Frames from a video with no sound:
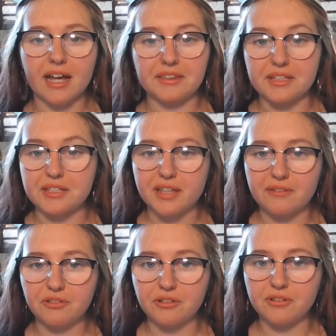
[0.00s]
At this
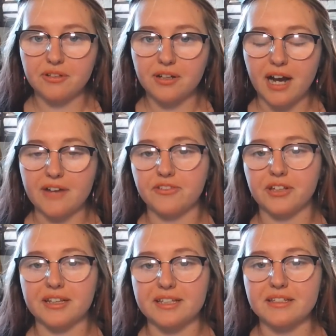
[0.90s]
level, I feel
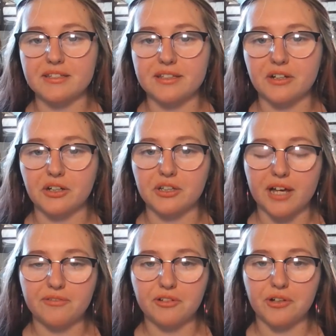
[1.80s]
like this is a good
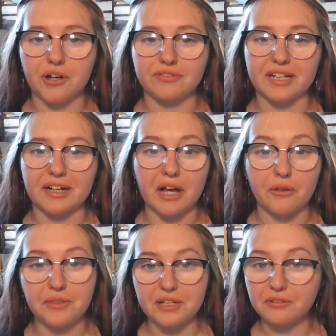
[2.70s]
level of like a
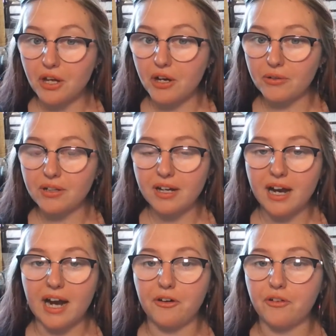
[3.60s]
healthy glow.
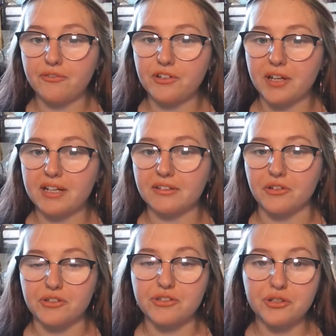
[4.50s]
I don't feel like it
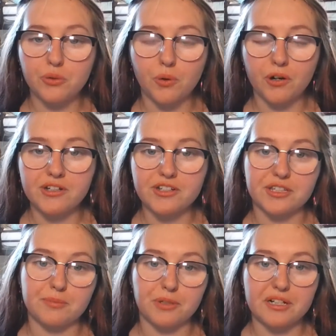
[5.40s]
looks too orange. This
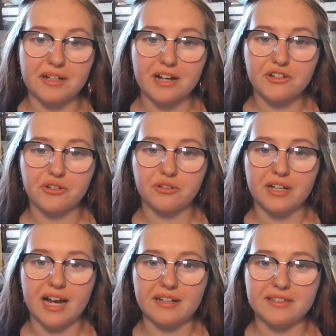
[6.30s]
is pretty natural. It
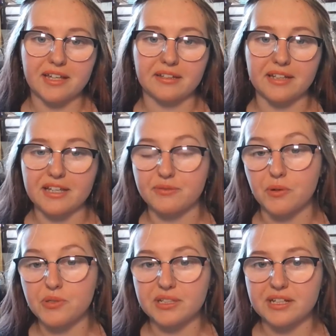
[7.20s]
adds like a nice
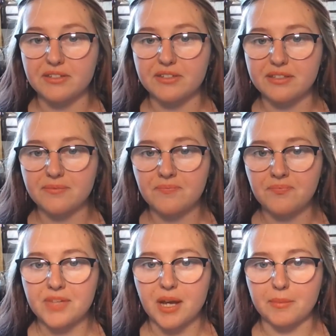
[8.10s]
rosiness.
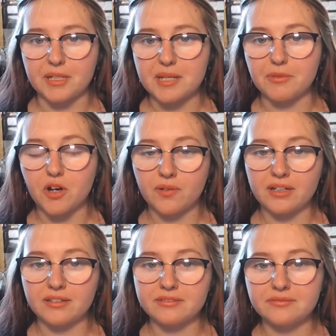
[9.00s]
I'm going to keep
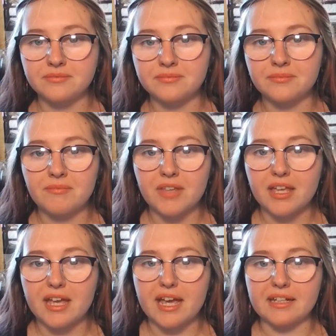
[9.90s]
going.
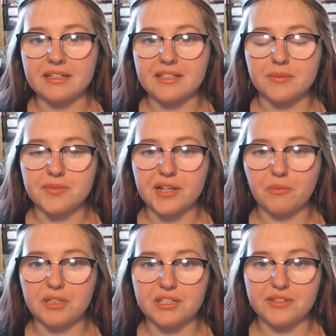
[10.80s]
And it seems like
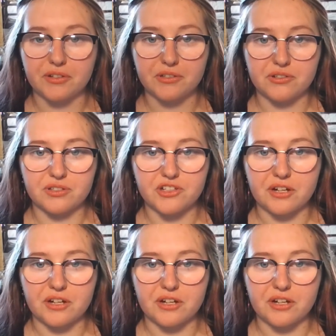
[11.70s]
with these filters in